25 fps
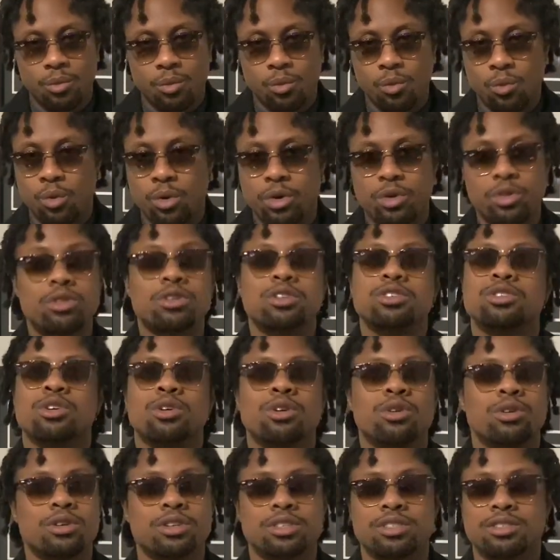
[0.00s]
where the
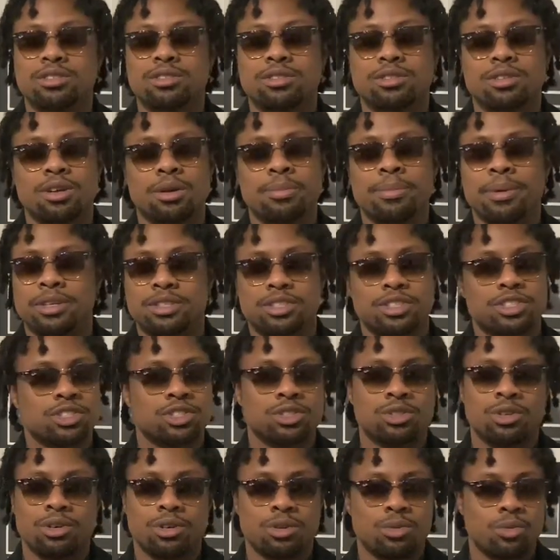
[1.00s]
song's about to
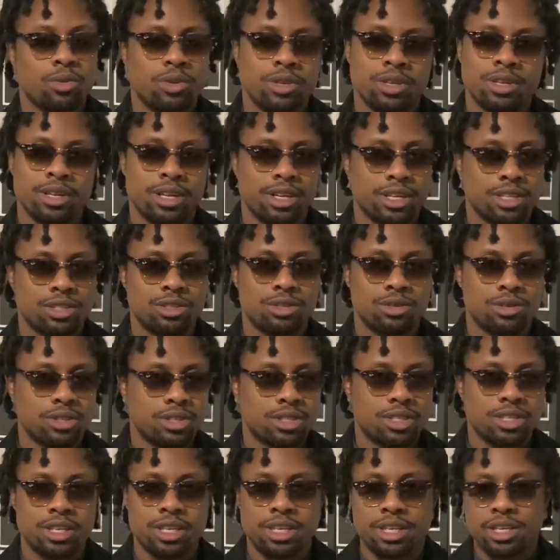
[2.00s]
start, where the next song's
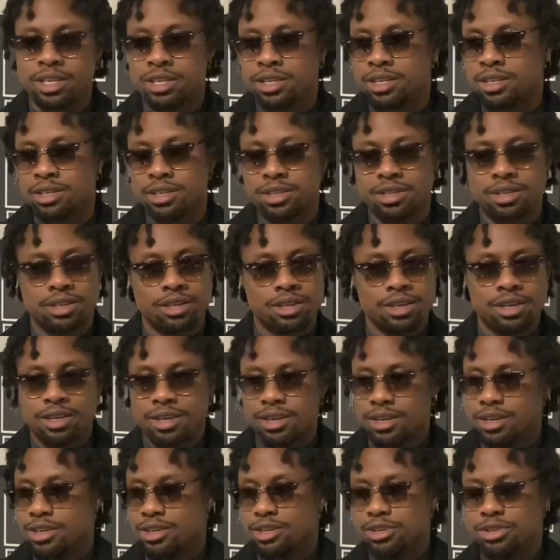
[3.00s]
gonna end.
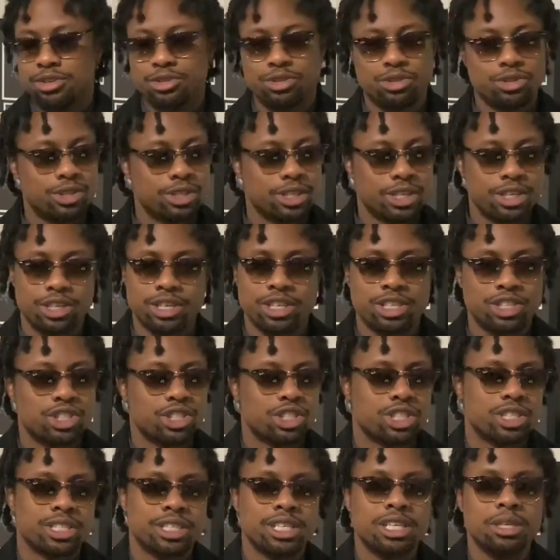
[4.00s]
It's
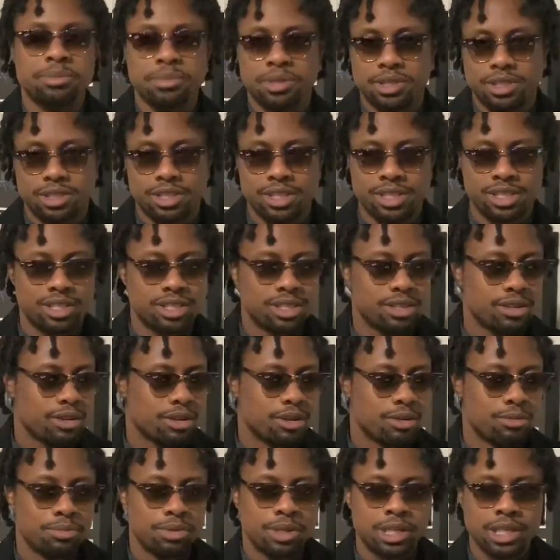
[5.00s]
just seamless. It's
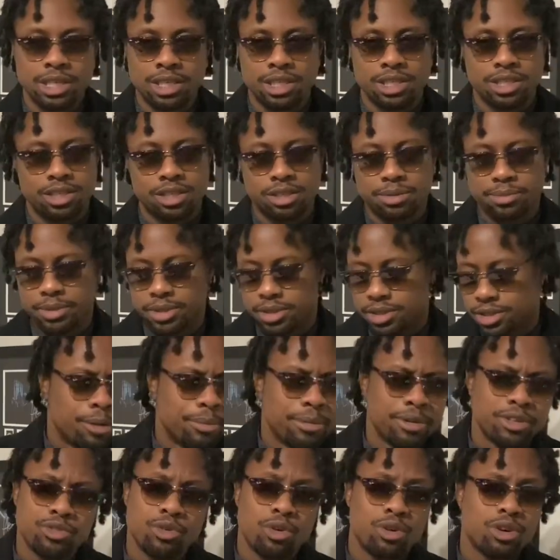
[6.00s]
completely seamless.
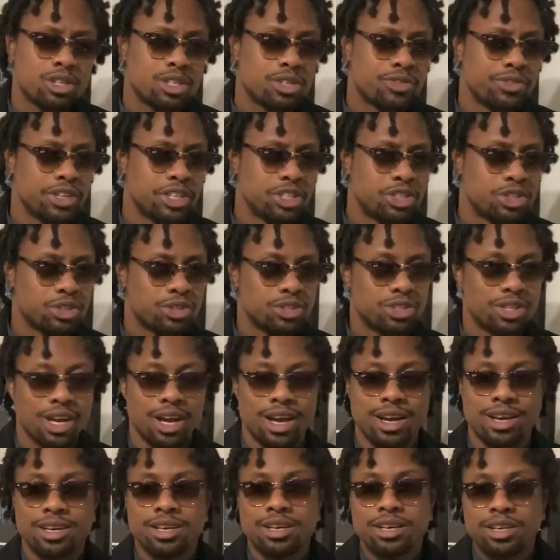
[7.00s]
As far as features,
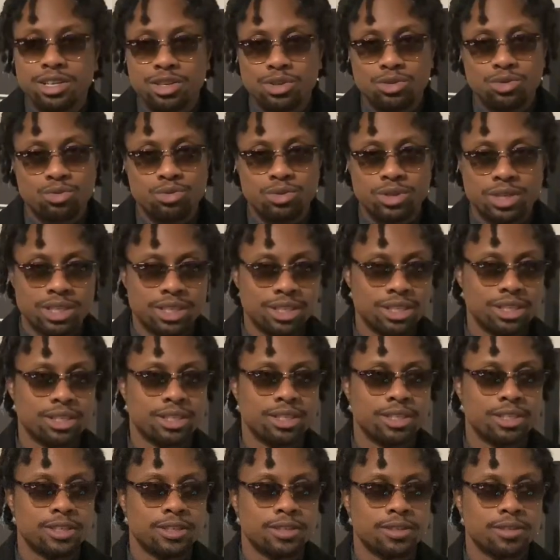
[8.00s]
I couldn't
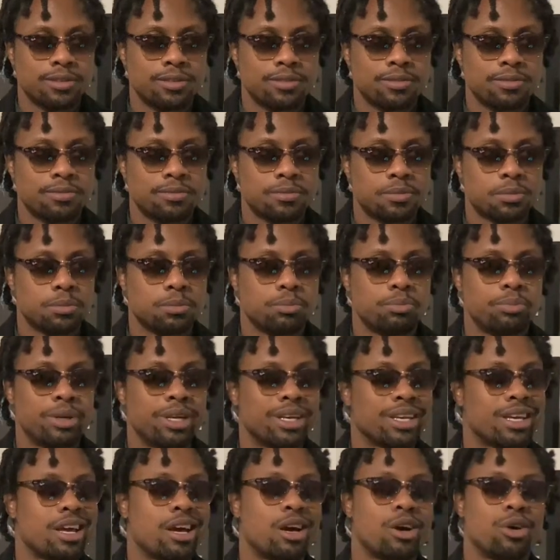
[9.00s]
really
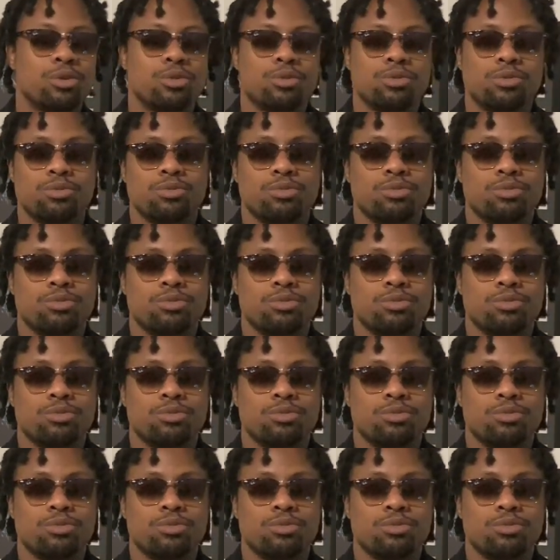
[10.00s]
pick out